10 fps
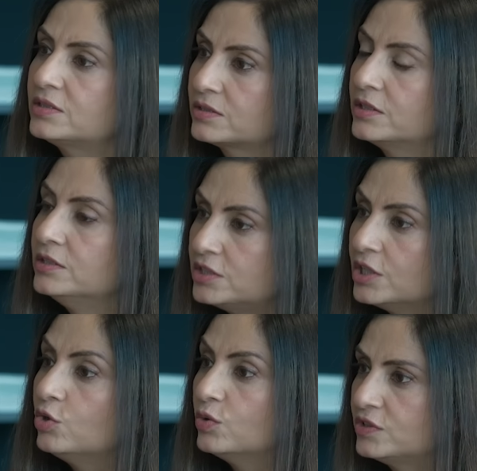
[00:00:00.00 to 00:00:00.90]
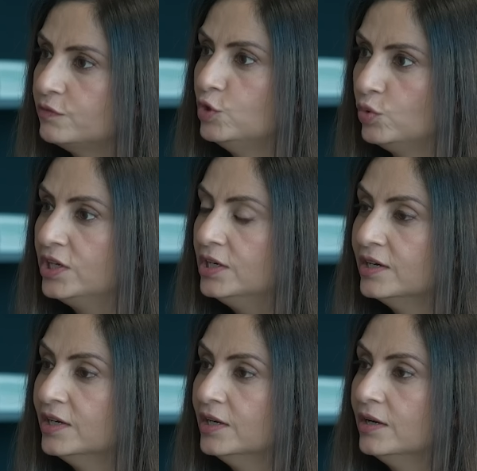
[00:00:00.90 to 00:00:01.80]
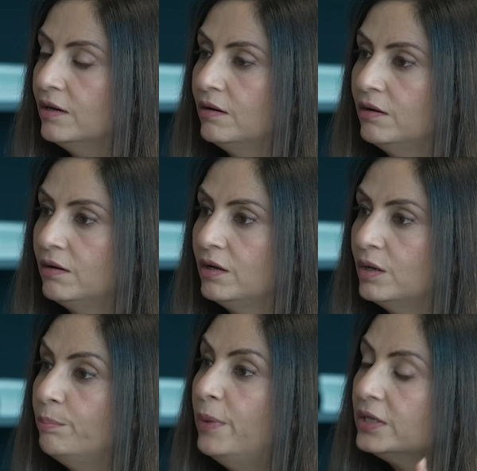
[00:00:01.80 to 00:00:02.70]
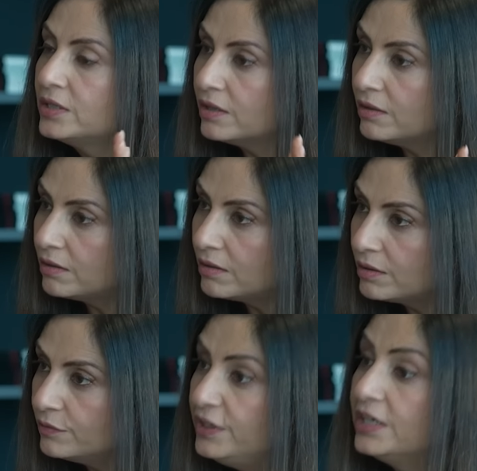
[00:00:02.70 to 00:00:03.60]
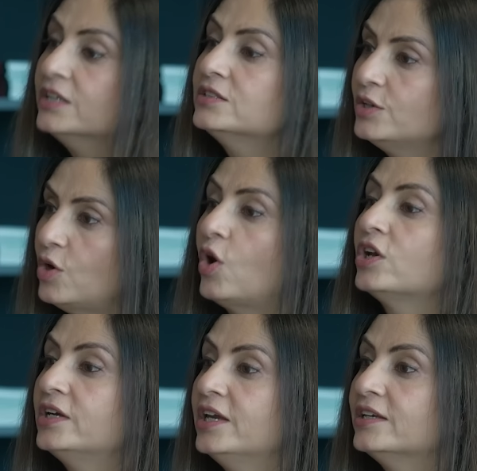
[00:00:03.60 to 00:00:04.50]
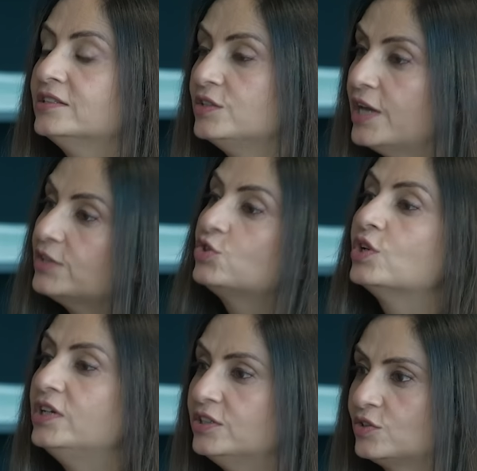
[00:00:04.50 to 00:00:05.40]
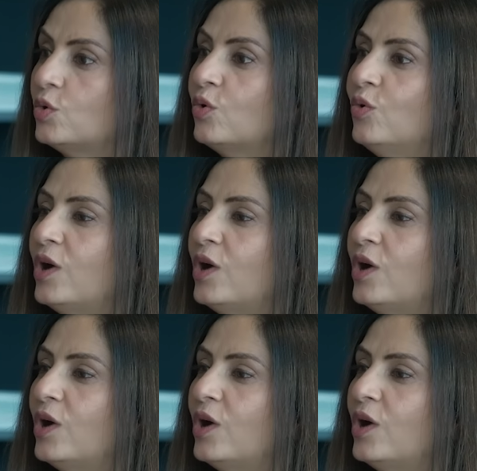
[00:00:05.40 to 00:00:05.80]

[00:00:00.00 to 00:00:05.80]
is continuous viewing yeah, yeah. Uh, but uh, weekends and holidays naturally so